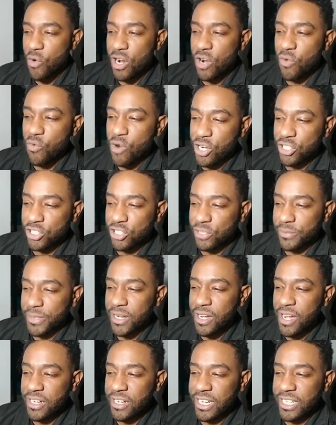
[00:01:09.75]
want to worship
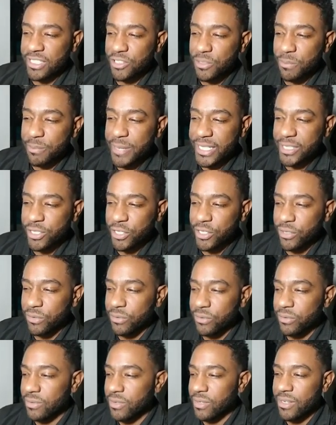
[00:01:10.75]
and honor and submit to
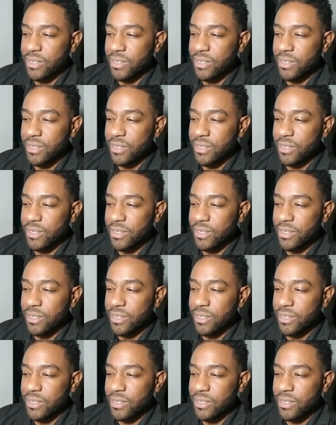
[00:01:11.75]
you.